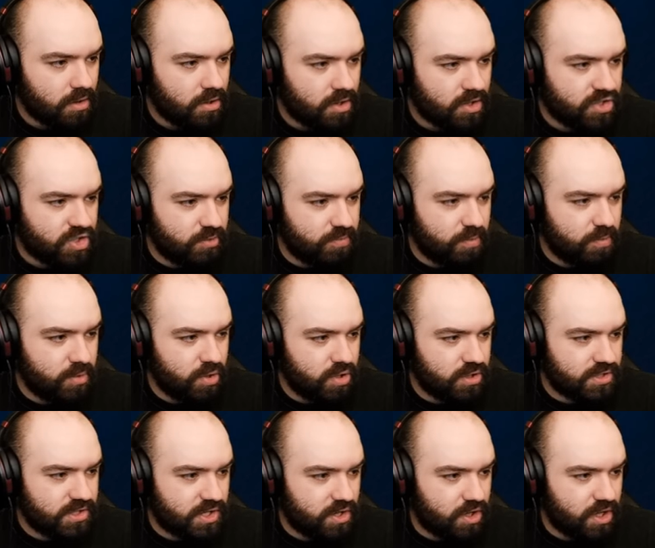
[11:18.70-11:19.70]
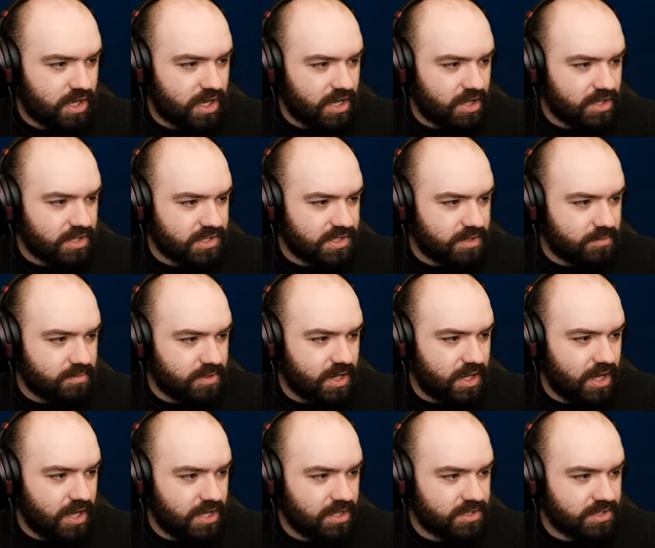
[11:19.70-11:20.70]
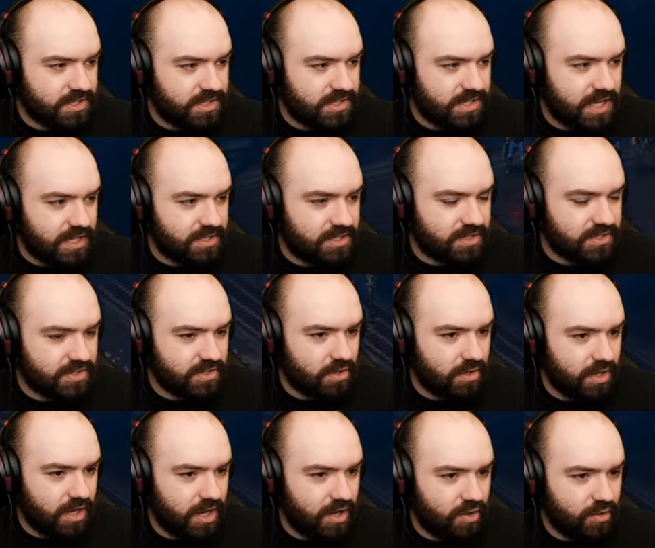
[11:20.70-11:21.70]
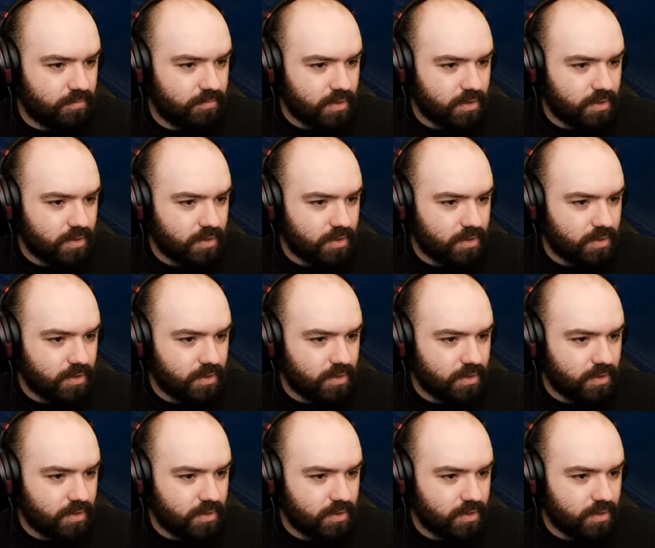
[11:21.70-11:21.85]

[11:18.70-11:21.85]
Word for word: The super mutants are going to kill us someday, and Set does not help.